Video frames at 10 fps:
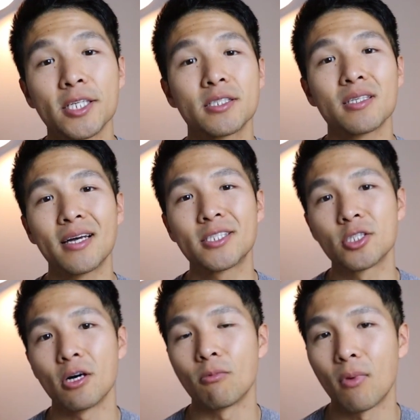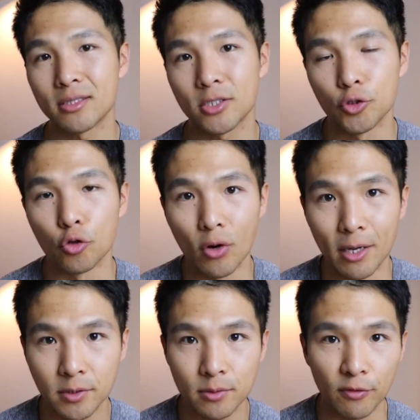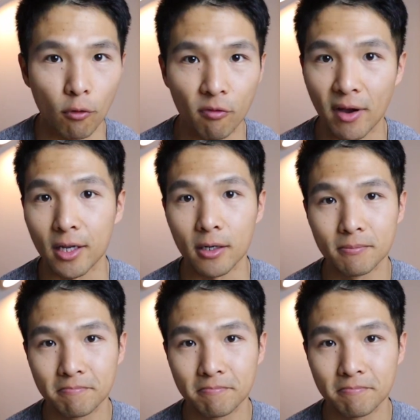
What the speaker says: you decide to stop 1 to 2 reps before failure.